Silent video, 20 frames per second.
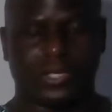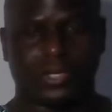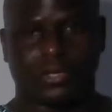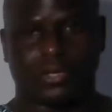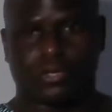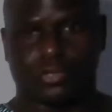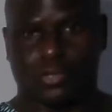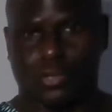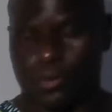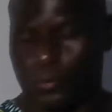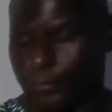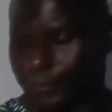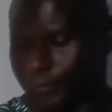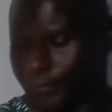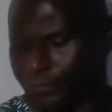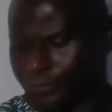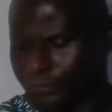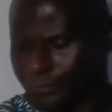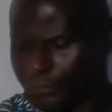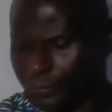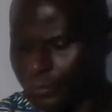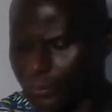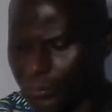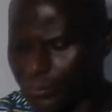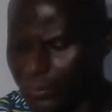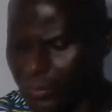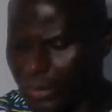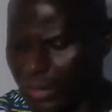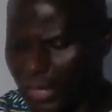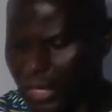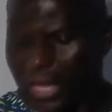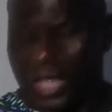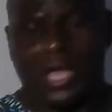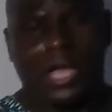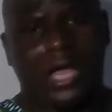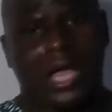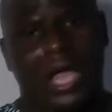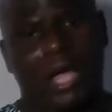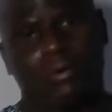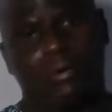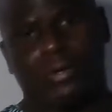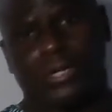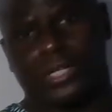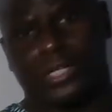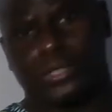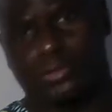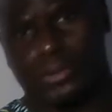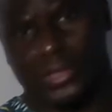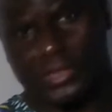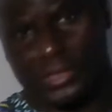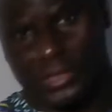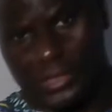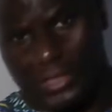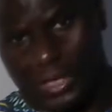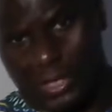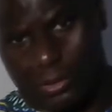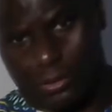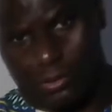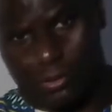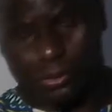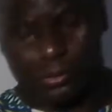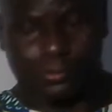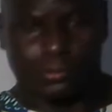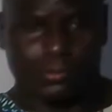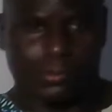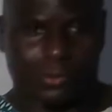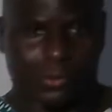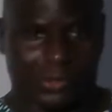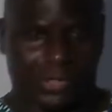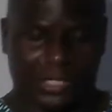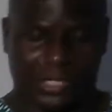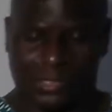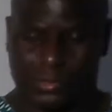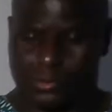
So how are we going to dress this candle, okay?